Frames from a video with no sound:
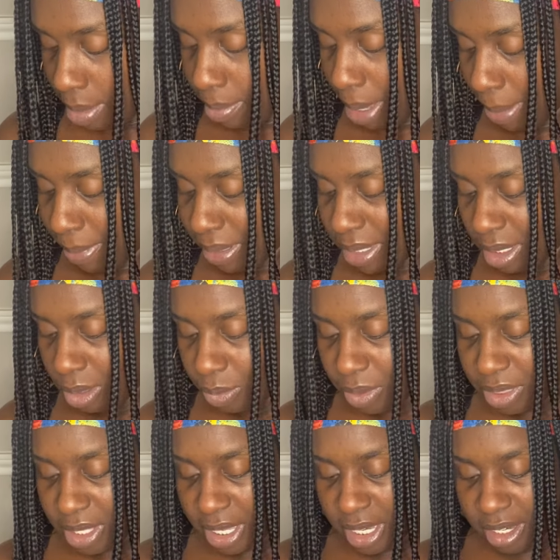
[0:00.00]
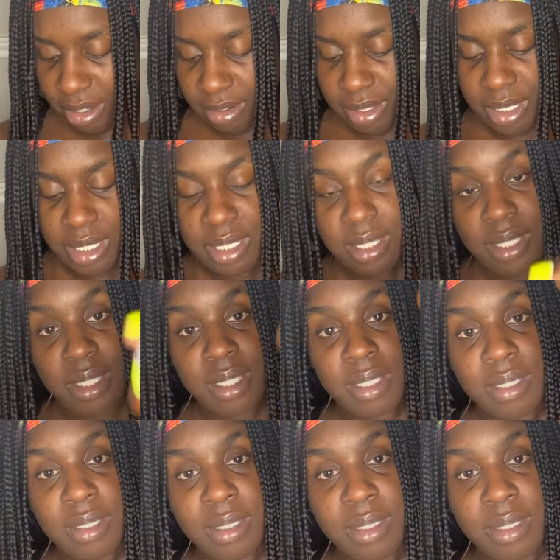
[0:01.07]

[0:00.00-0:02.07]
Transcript: Might be dealing with the Aries.